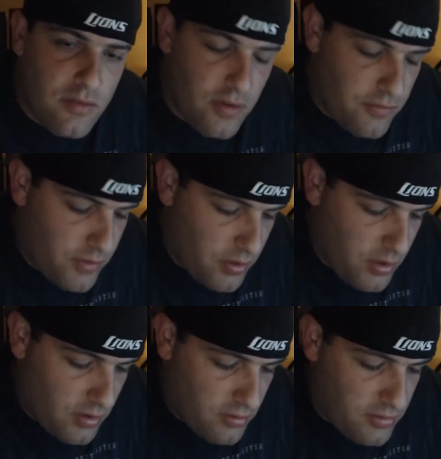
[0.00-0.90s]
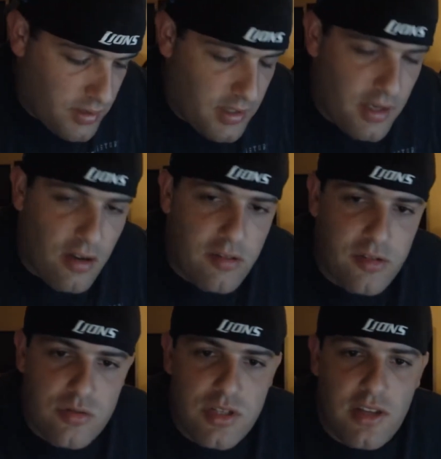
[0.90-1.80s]
for a few years, and then
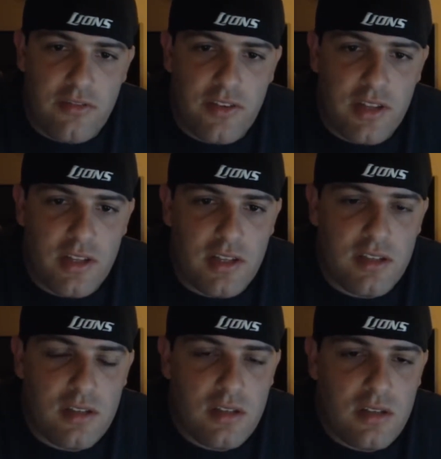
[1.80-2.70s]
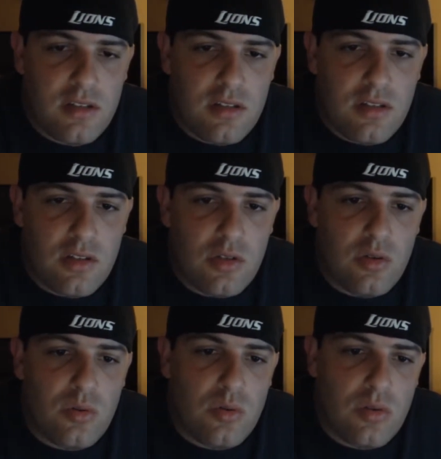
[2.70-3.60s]
also Jay Feely,
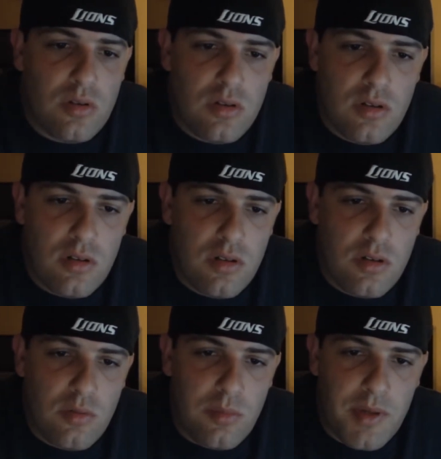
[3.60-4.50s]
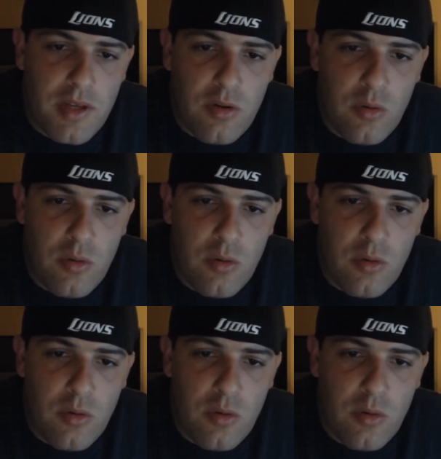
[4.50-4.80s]
who would be